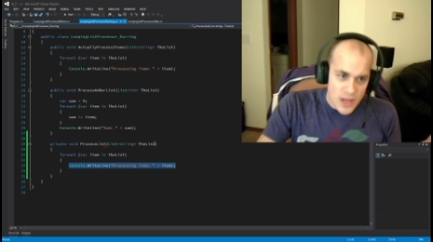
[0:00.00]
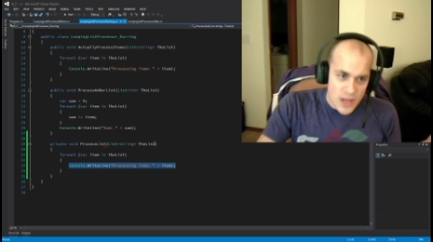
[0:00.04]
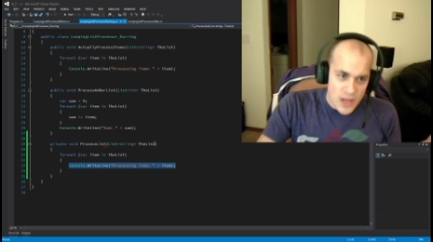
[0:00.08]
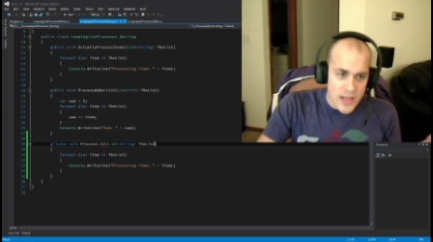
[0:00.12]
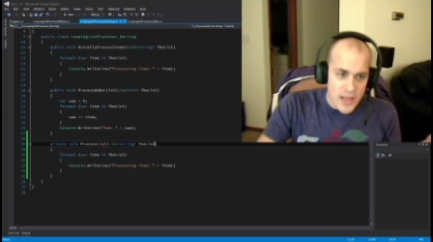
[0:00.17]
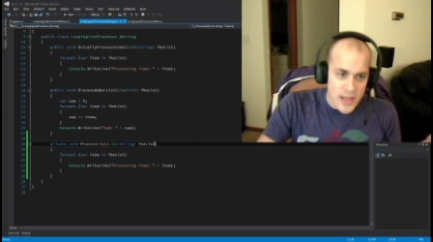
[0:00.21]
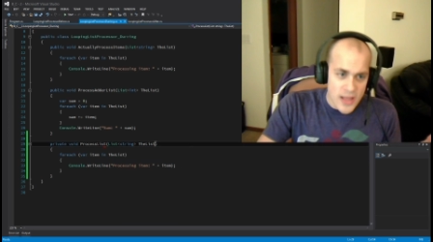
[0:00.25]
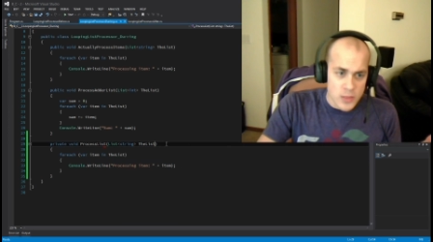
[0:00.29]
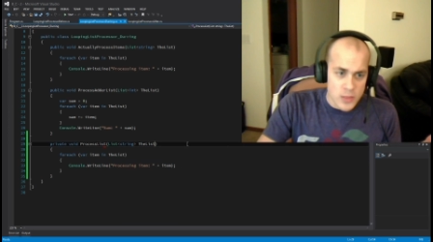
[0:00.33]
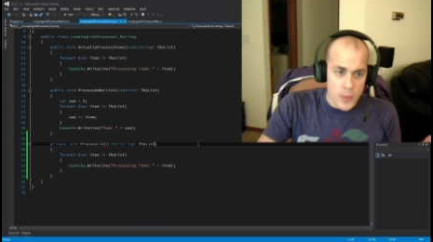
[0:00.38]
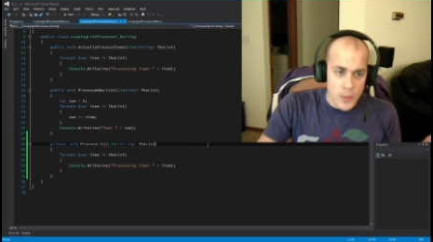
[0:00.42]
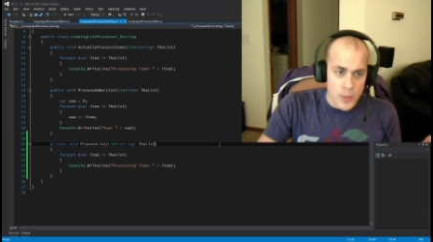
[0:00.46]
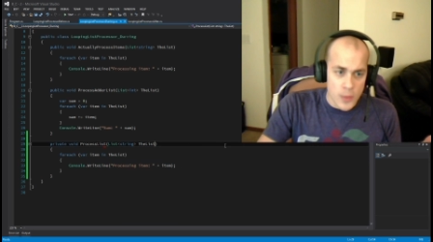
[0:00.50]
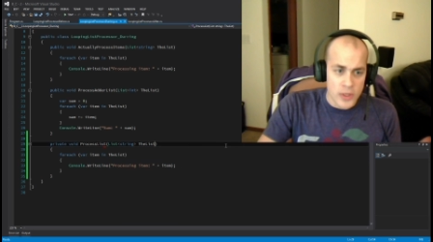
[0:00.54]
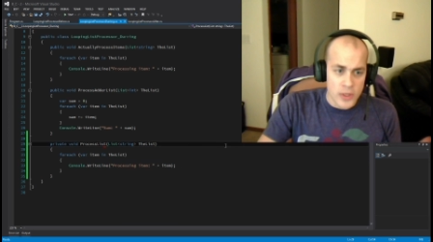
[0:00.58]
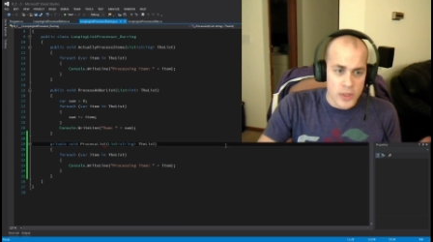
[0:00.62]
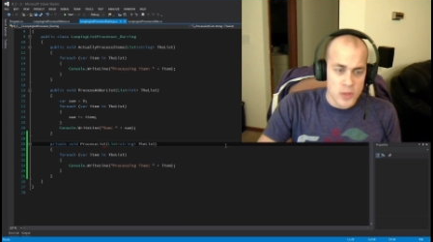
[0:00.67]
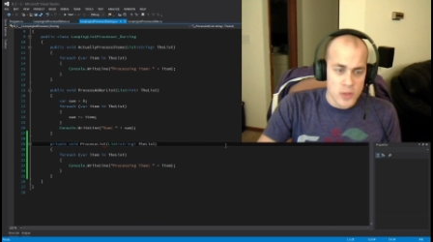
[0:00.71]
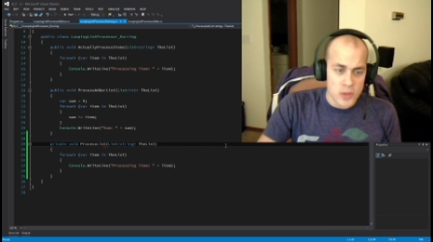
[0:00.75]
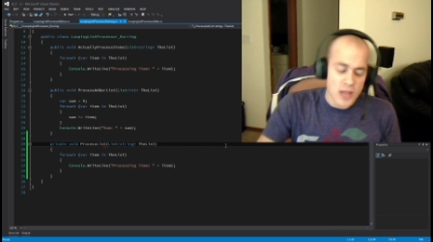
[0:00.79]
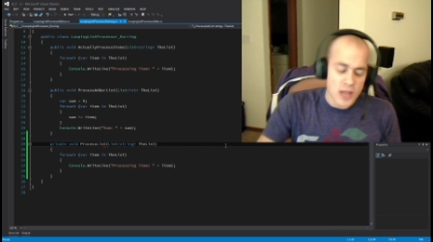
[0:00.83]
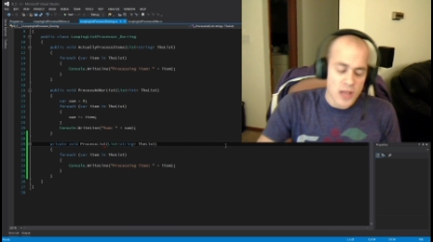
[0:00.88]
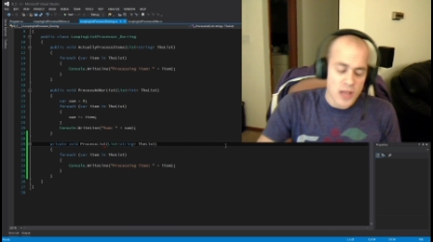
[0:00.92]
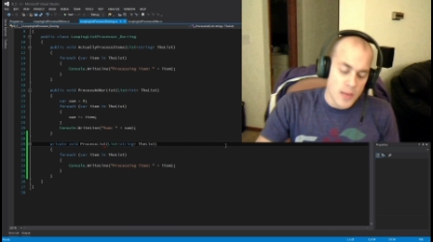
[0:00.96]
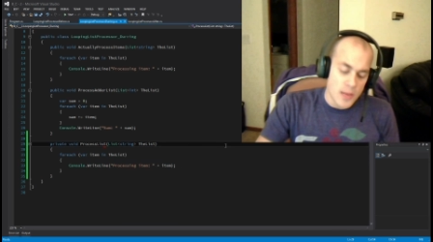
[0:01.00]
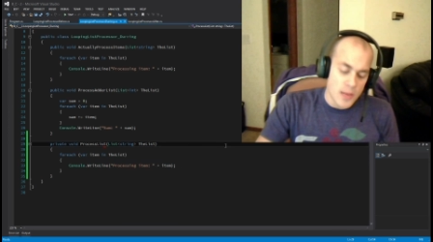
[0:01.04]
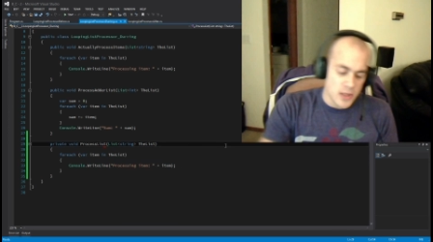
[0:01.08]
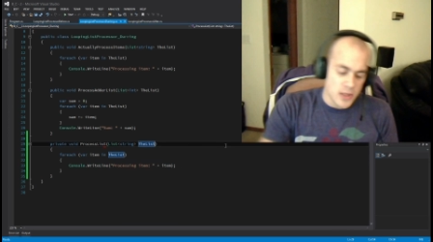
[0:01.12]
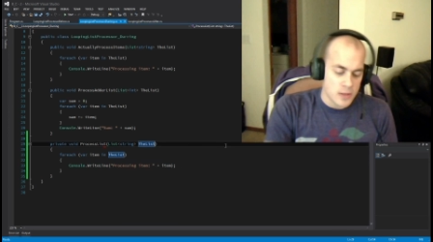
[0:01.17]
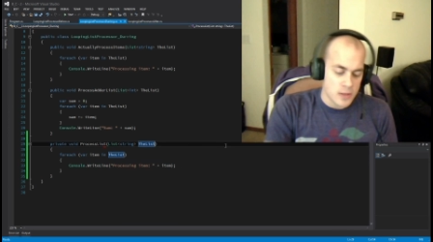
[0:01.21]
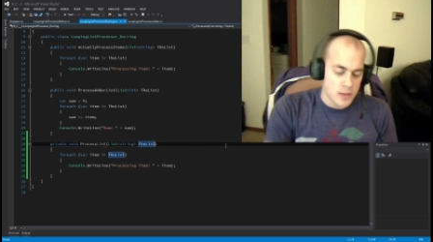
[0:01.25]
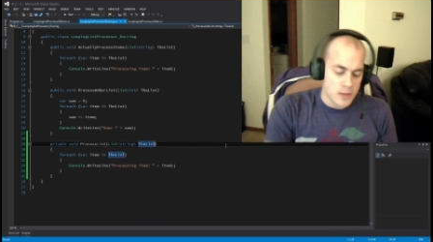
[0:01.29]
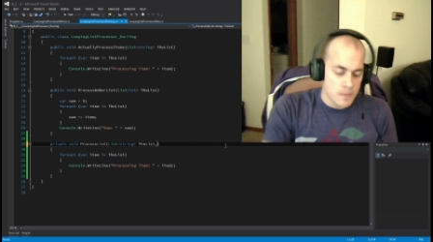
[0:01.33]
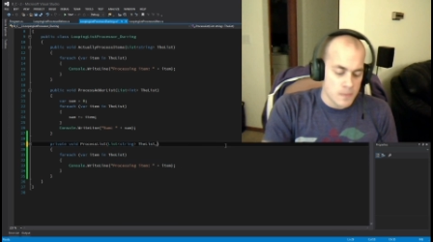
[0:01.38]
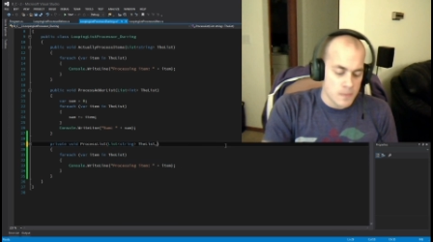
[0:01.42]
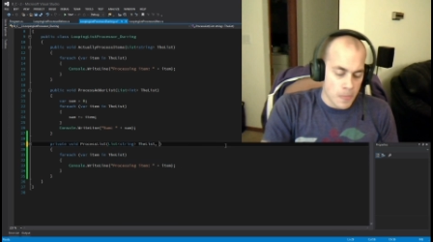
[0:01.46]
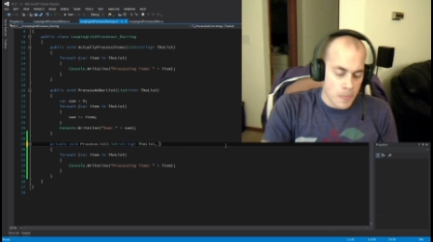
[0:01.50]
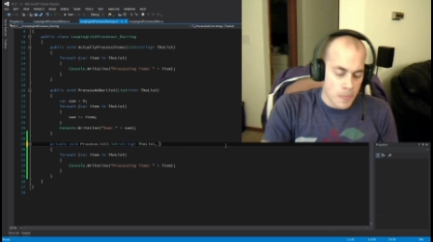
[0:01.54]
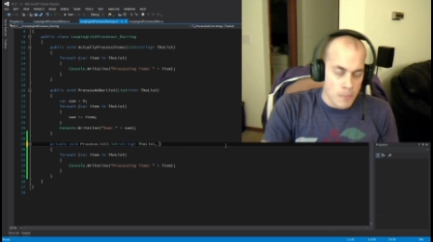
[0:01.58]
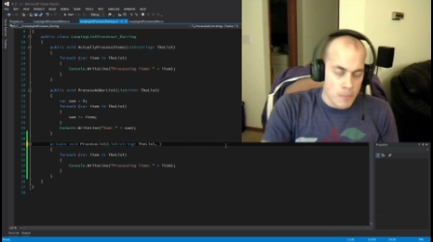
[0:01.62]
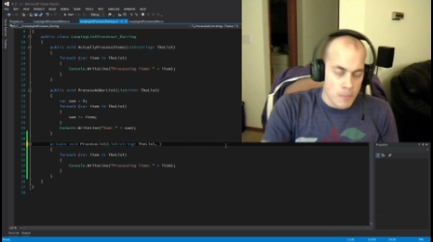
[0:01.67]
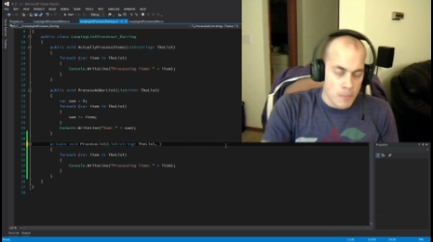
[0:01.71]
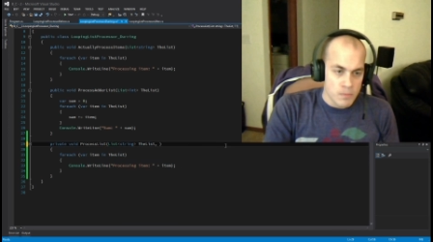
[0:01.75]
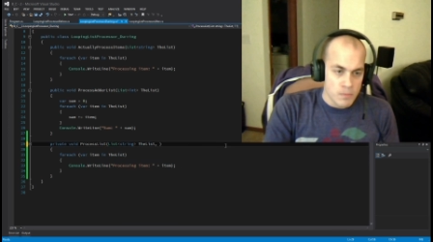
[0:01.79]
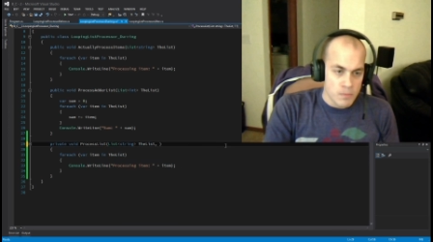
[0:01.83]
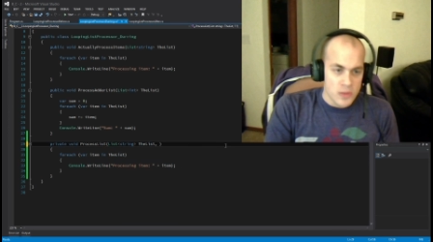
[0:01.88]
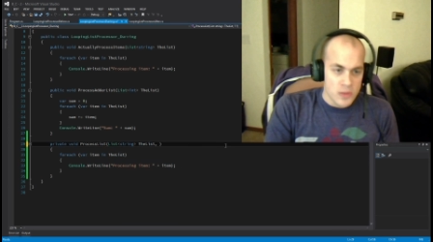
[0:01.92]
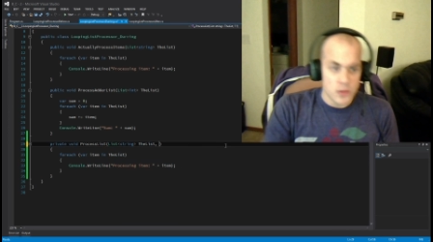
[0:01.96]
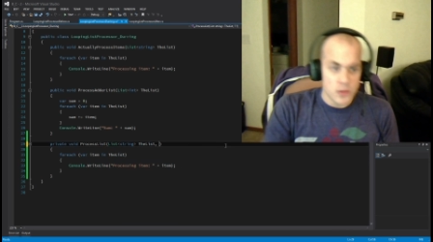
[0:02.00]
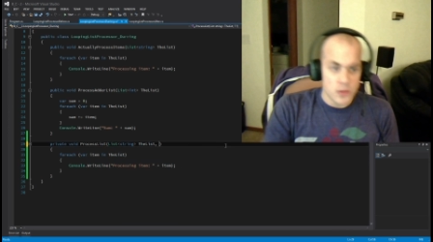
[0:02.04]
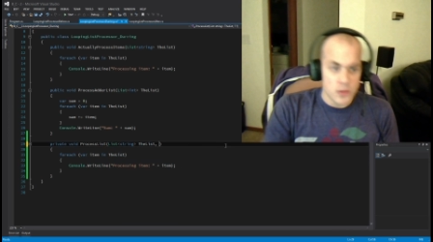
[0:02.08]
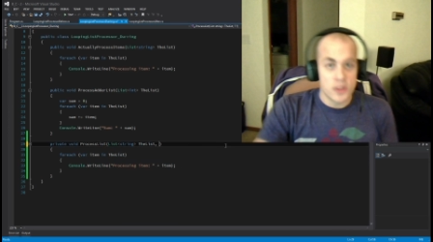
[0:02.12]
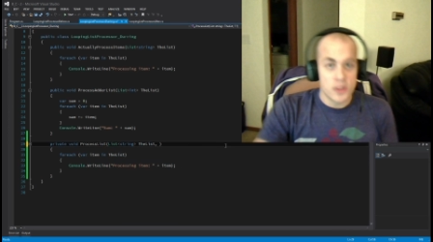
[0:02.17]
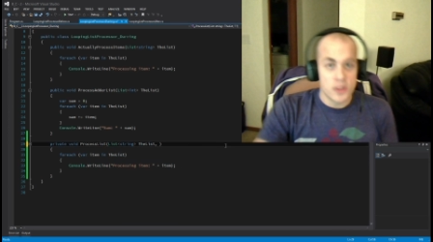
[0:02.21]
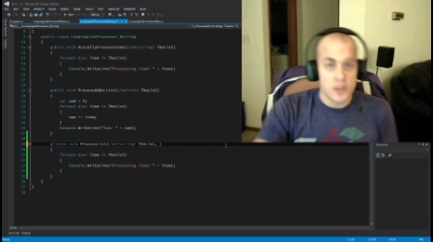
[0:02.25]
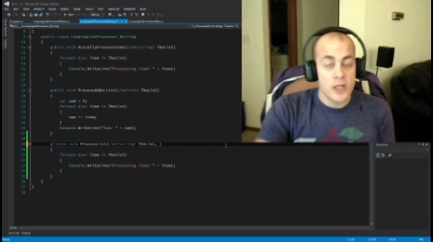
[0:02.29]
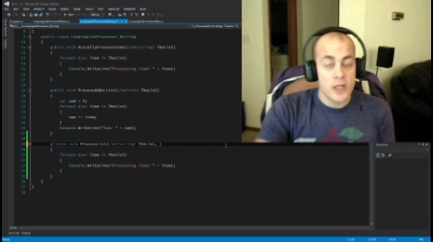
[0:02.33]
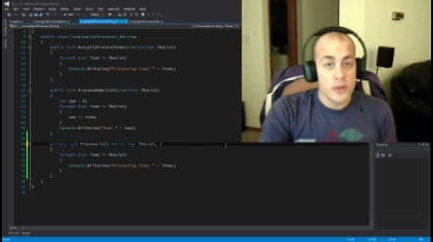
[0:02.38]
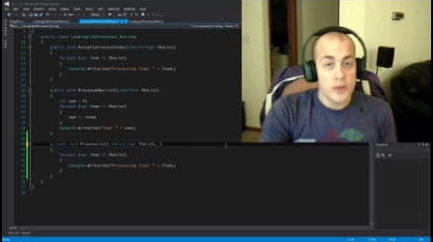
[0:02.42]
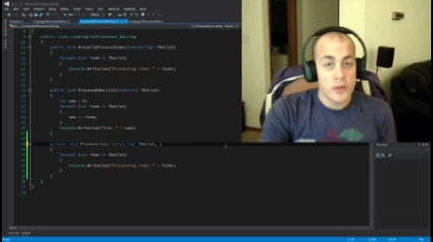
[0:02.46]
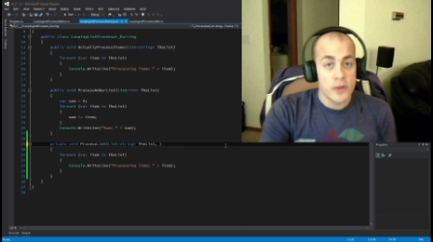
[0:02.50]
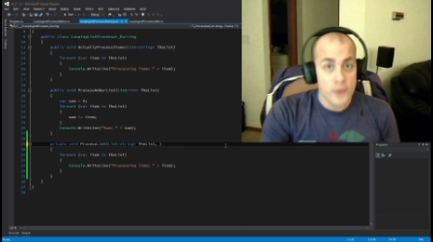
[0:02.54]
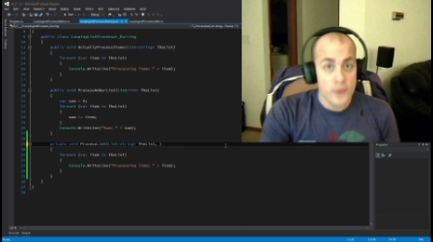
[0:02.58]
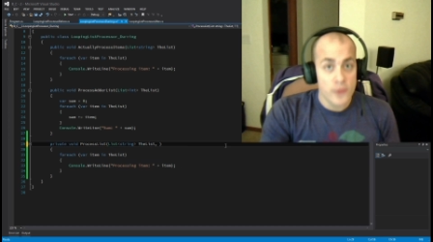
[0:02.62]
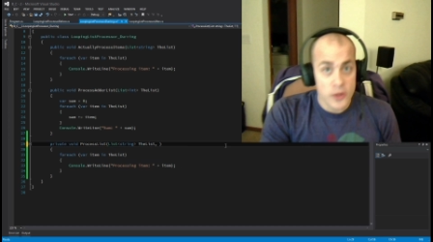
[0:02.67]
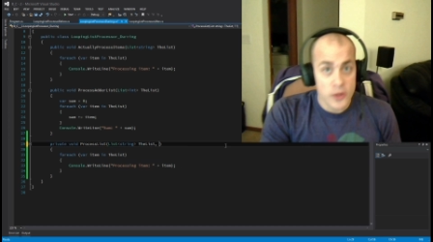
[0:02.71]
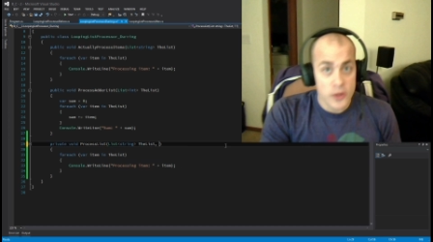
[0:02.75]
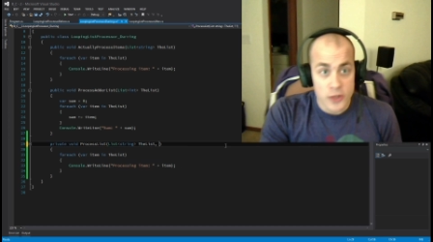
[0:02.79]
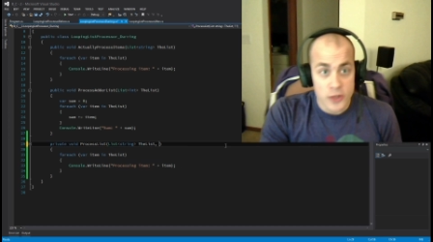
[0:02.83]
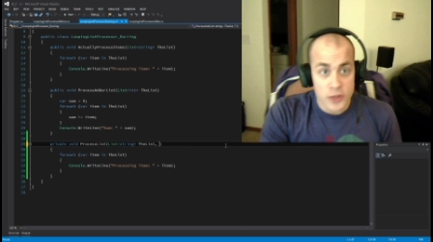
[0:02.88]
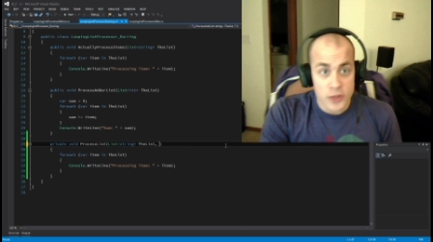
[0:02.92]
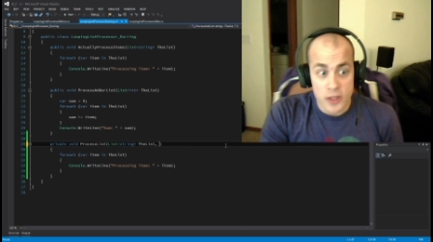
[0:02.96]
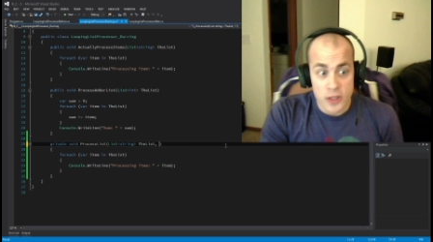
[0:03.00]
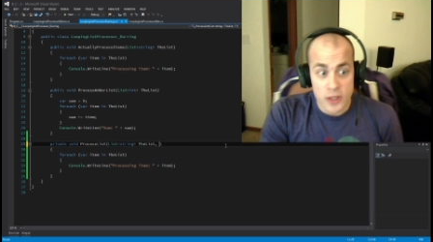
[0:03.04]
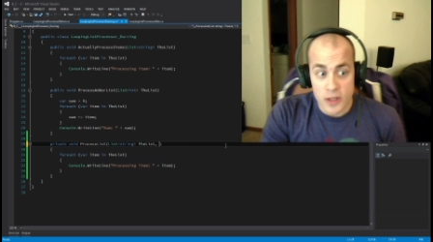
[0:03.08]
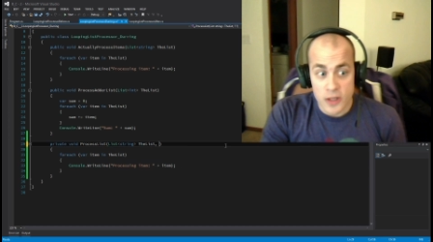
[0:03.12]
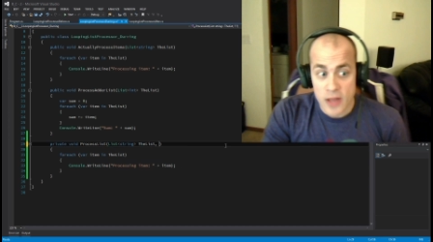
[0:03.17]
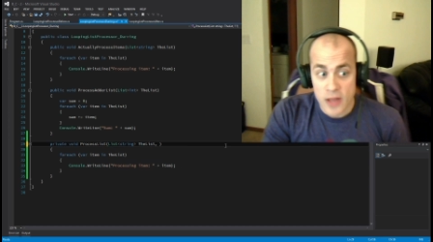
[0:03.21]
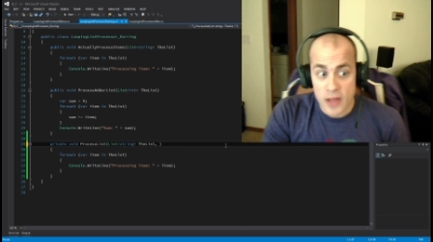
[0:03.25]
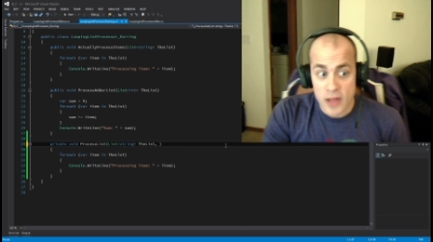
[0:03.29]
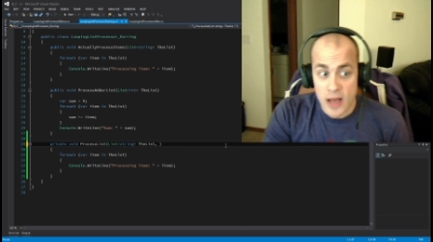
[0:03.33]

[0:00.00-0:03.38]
and that's where we're going to use lambdas so to tell your function